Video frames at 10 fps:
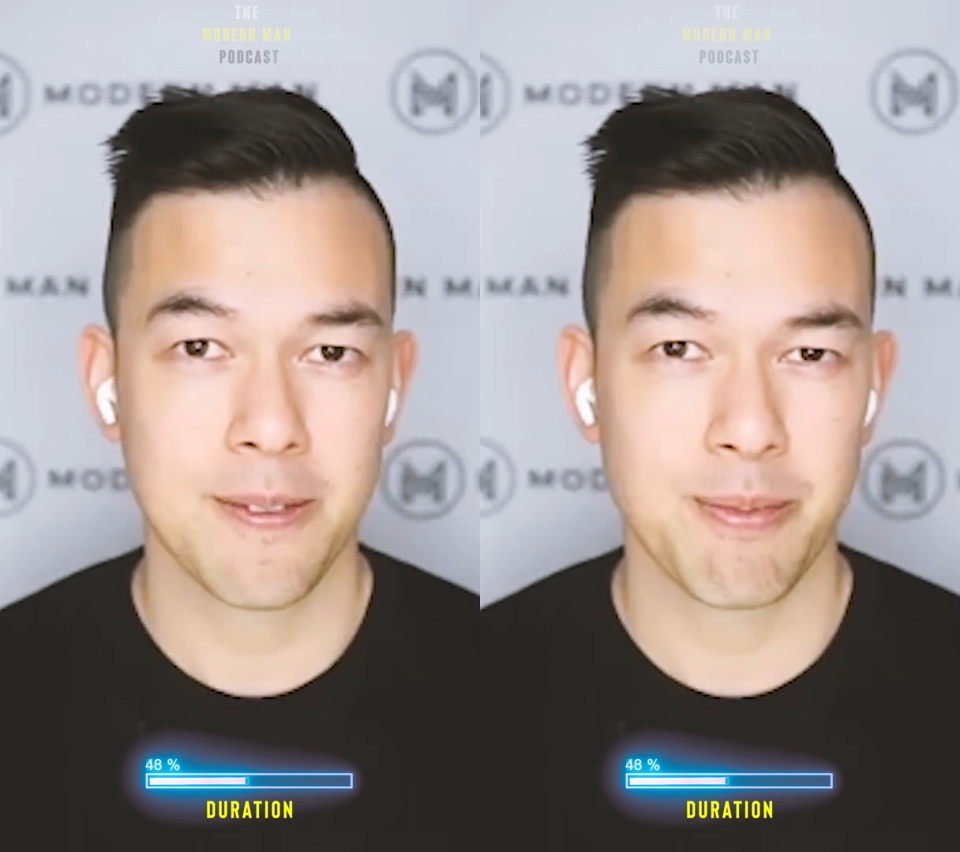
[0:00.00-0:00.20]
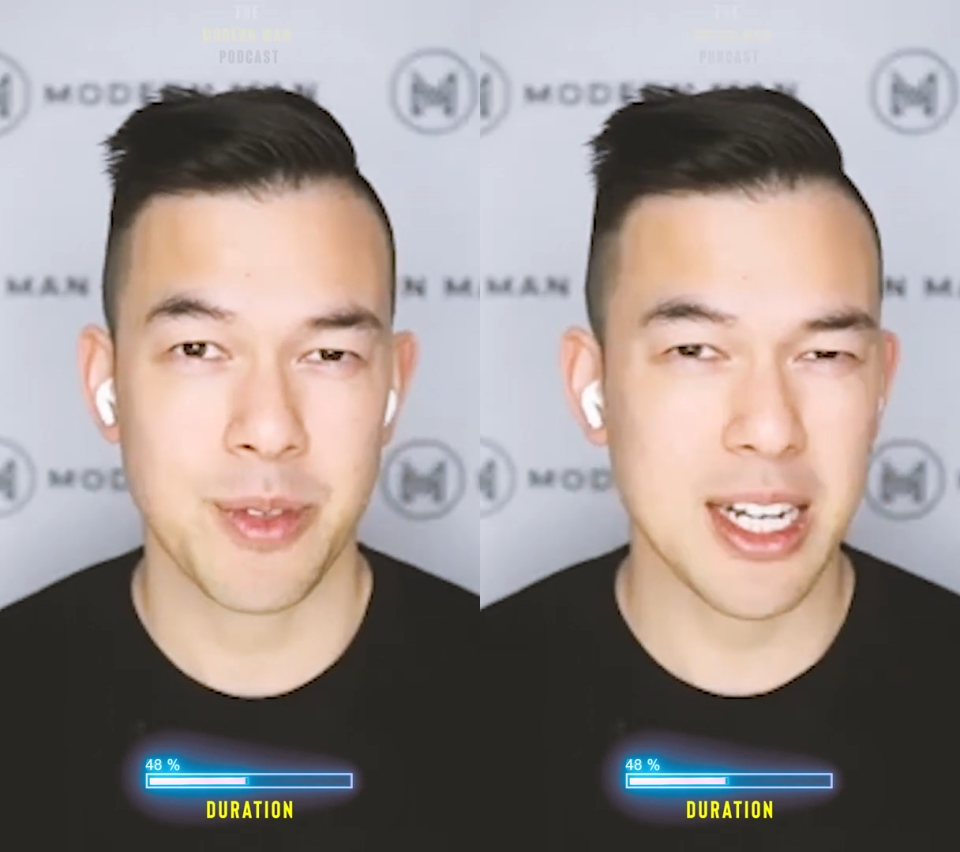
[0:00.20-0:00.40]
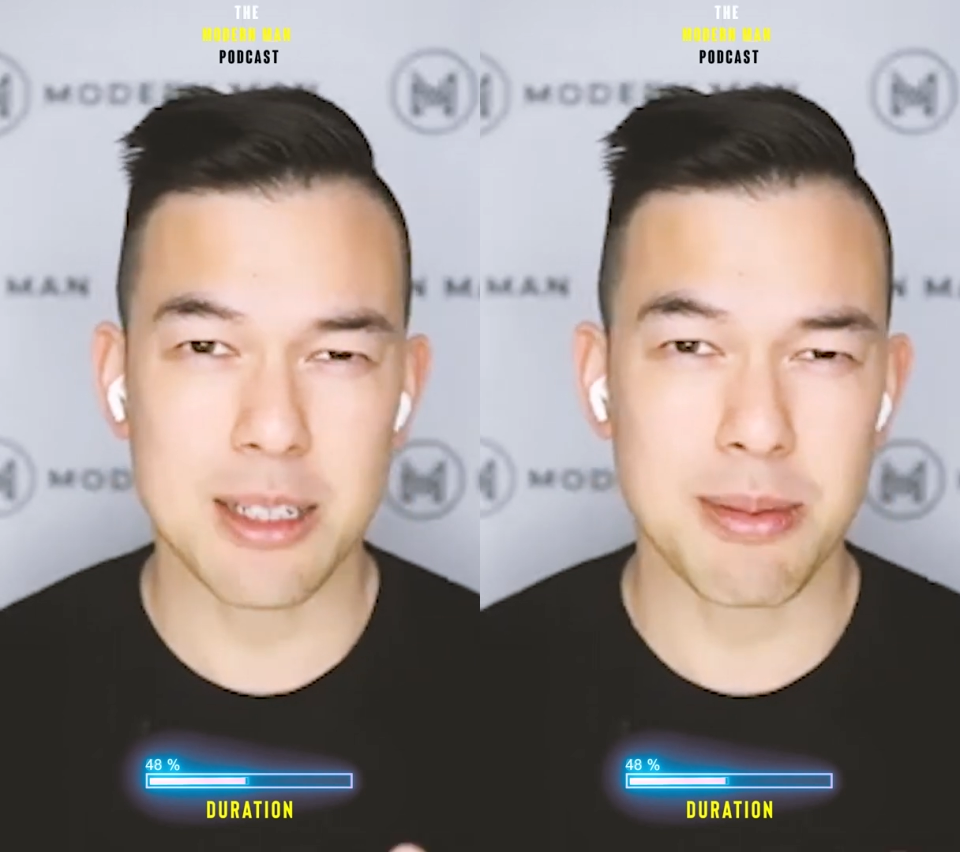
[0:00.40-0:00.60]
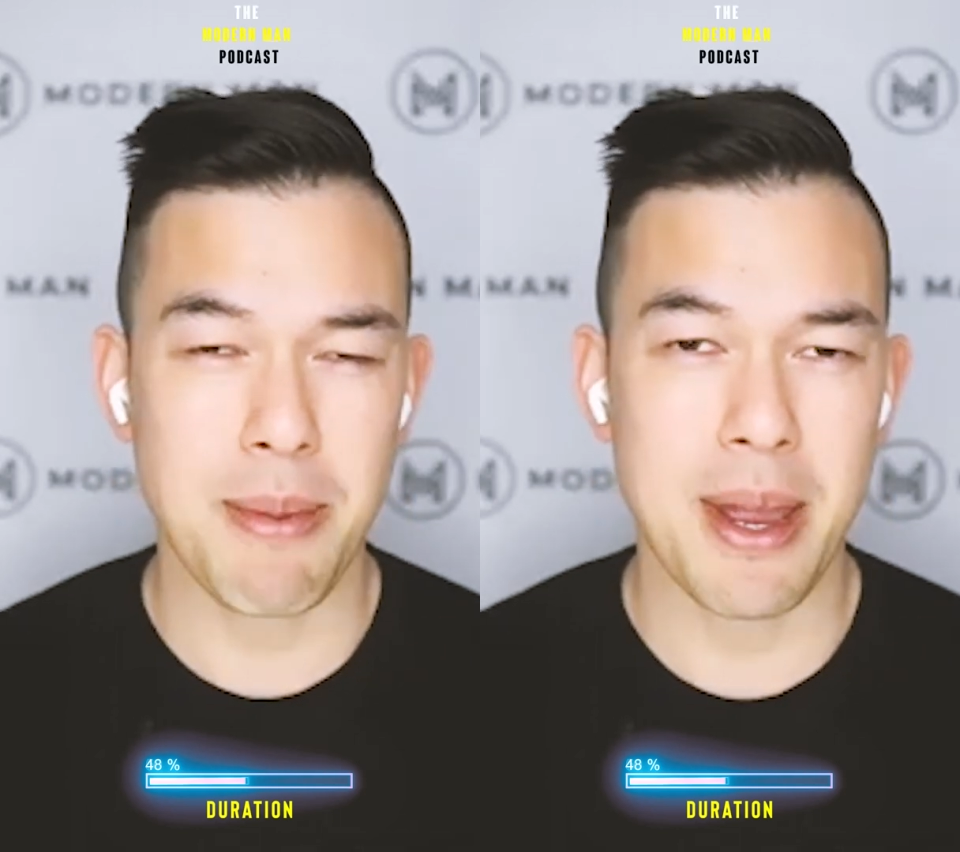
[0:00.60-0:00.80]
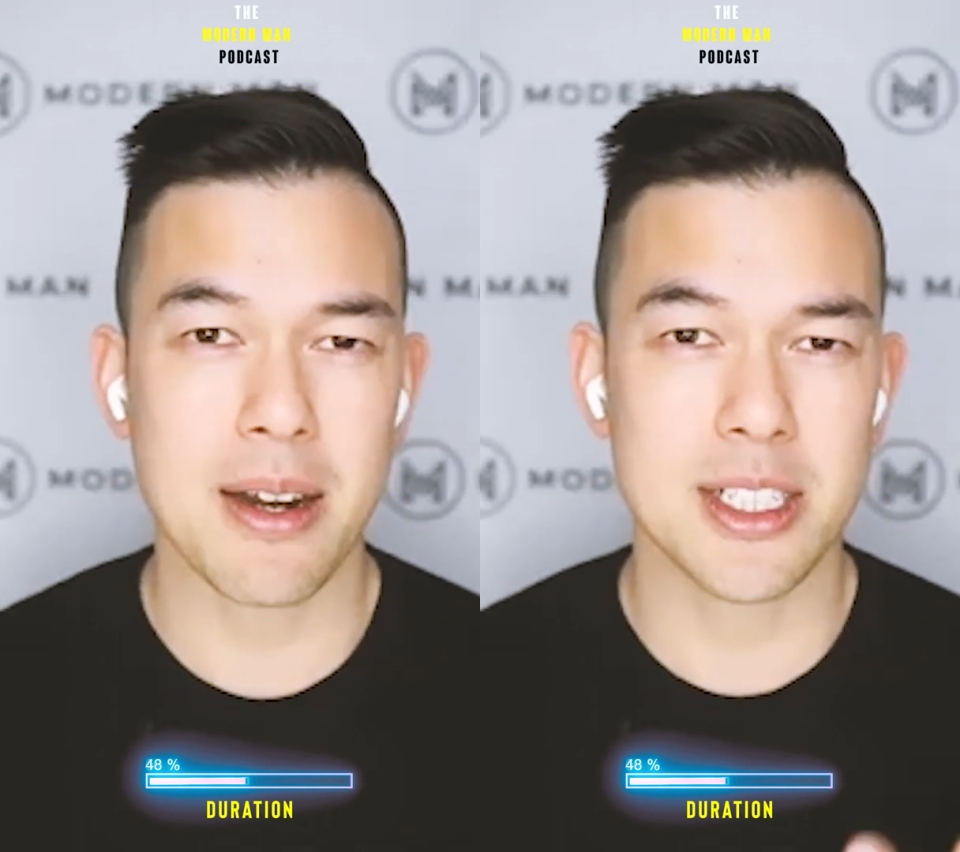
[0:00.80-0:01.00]
You can ask my
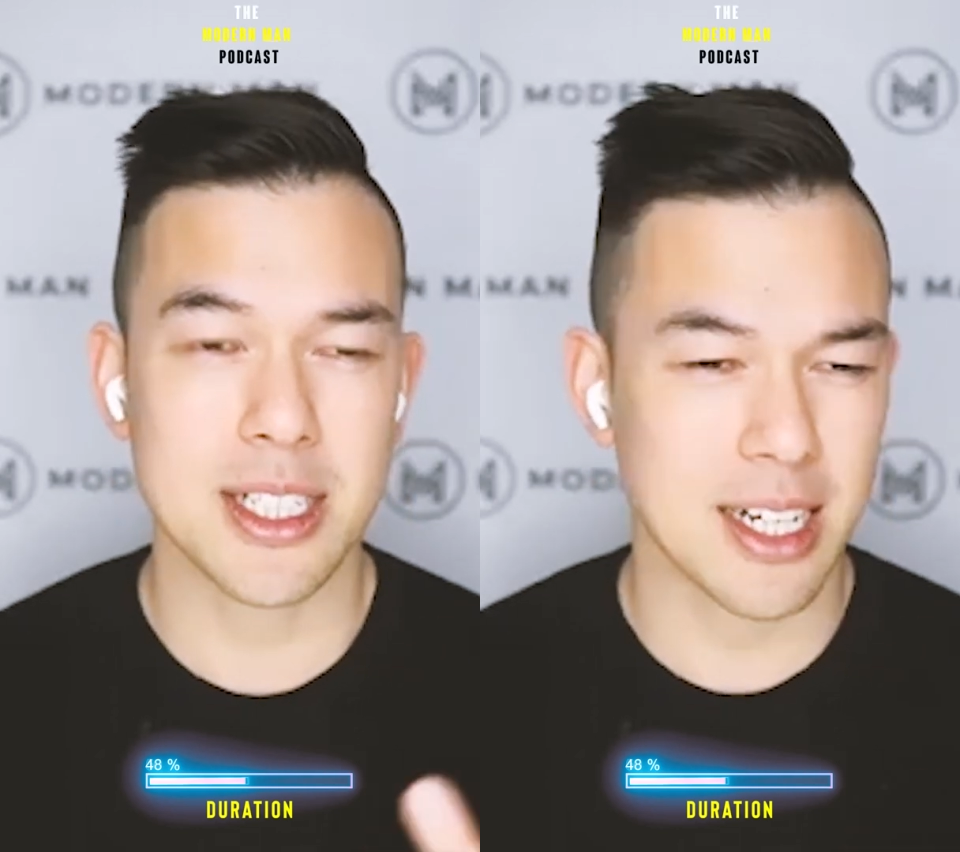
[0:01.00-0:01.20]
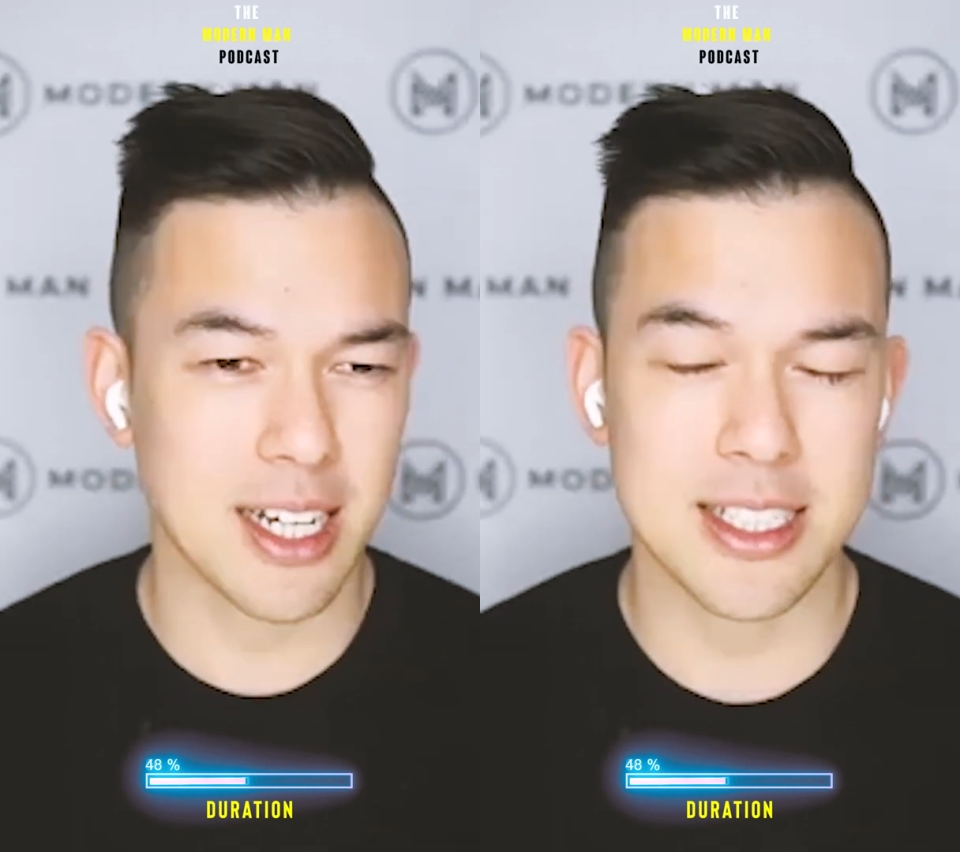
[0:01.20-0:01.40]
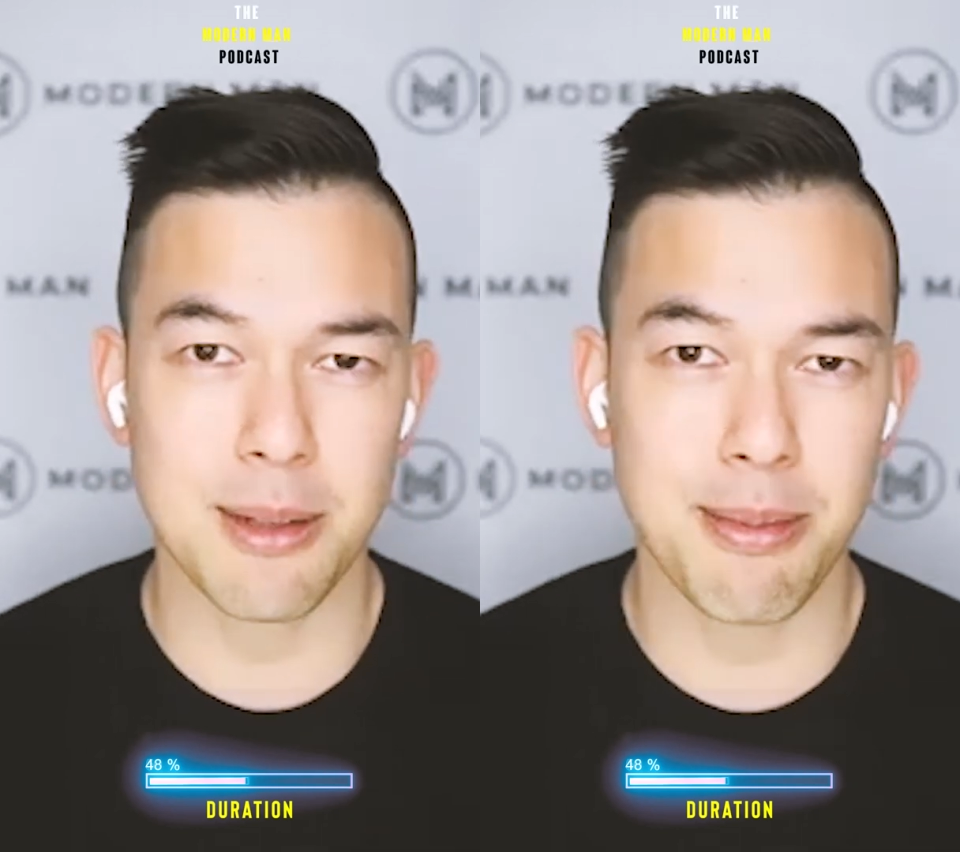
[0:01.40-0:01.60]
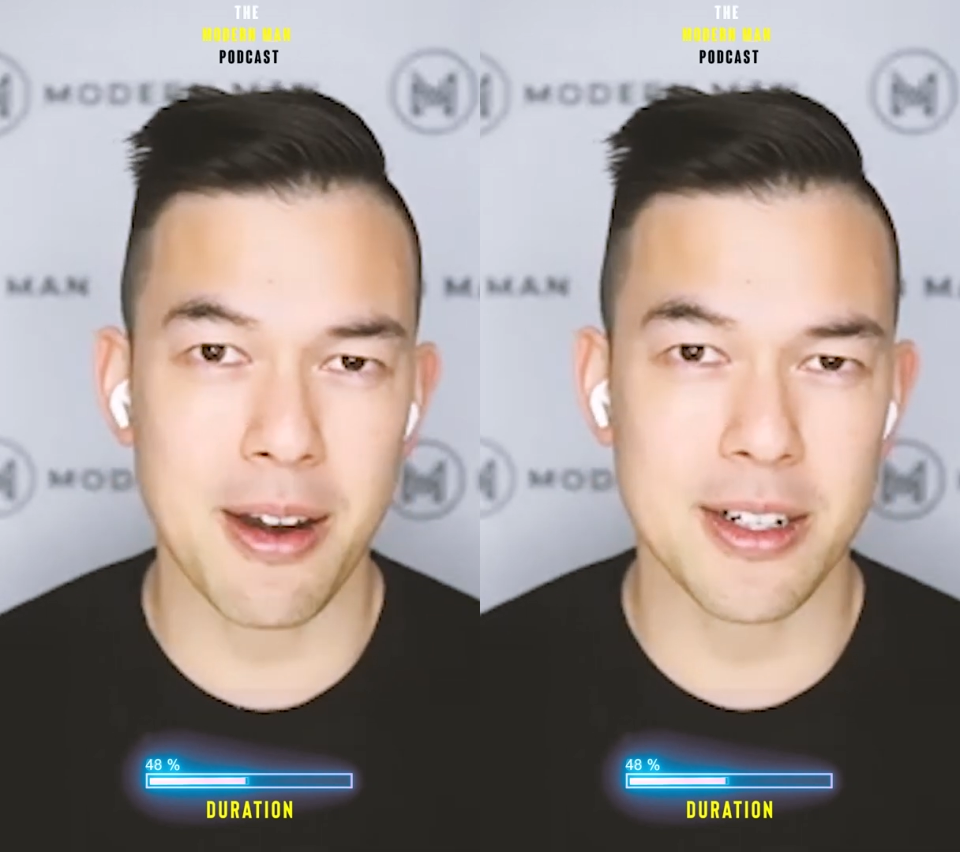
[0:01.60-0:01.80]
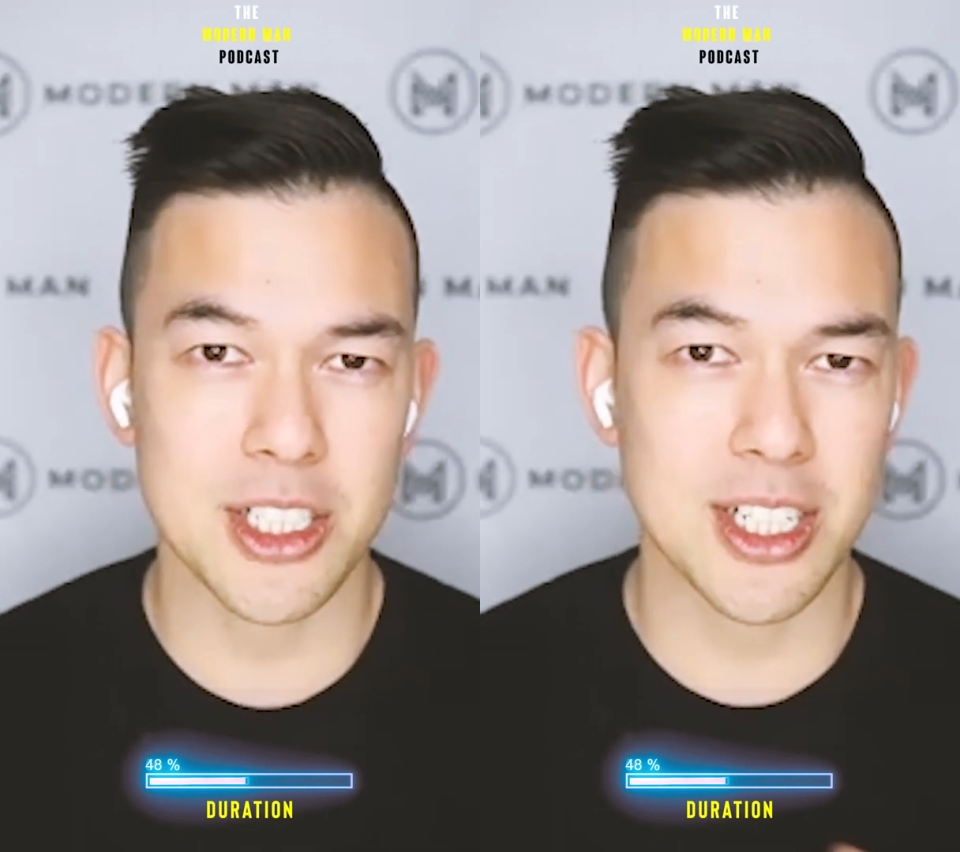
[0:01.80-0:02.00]
parents, you can ask her parents,